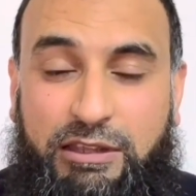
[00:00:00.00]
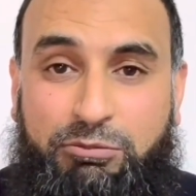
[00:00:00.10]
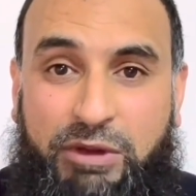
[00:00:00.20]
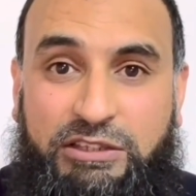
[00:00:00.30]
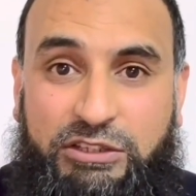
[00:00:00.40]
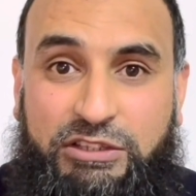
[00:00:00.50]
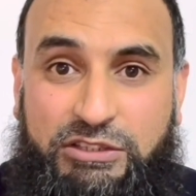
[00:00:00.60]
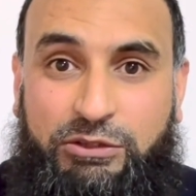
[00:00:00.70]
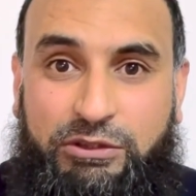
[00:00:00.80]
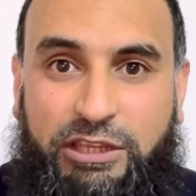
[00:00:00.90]
Imagine the
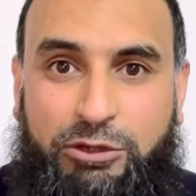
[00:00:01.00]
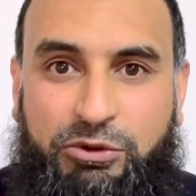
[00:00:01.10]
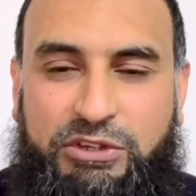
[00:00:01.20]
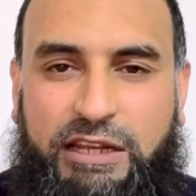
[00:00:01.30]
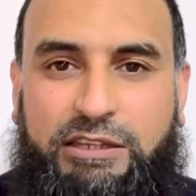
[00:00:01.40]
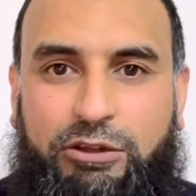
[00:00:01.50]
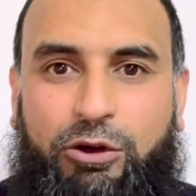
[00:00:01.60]
son that you protected